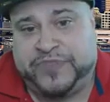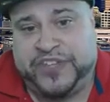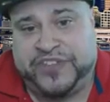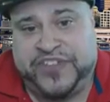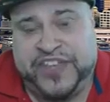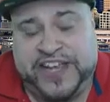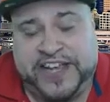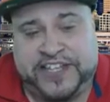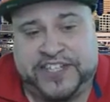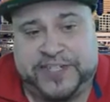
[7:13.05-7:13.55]
The
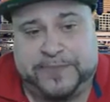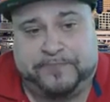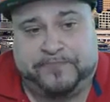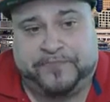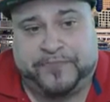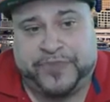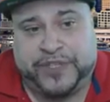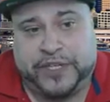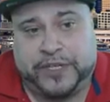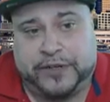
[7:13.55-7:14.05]
thing is,
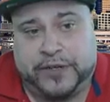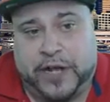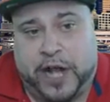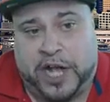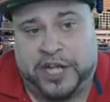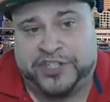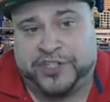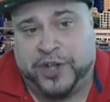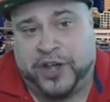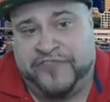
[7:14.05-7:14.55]

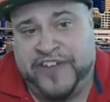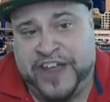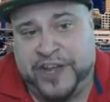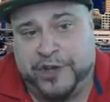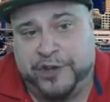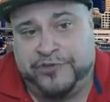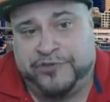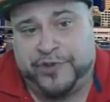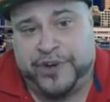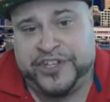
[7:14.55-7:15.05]
also,
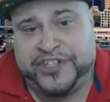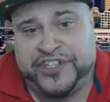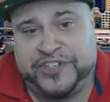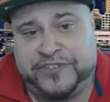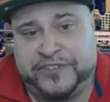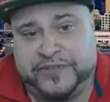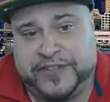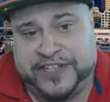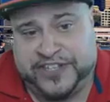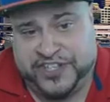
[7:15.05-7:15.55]
Vancouver
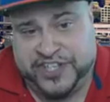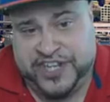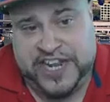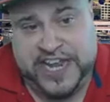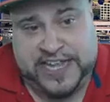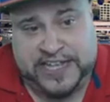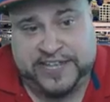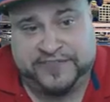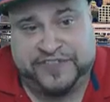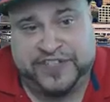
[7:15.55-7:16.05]
isn't, the
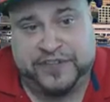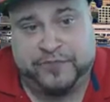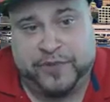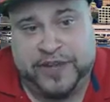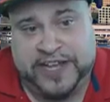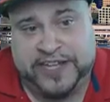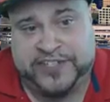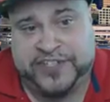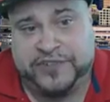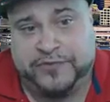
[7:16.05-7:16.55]
city I lived
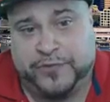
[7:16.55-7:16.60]
in,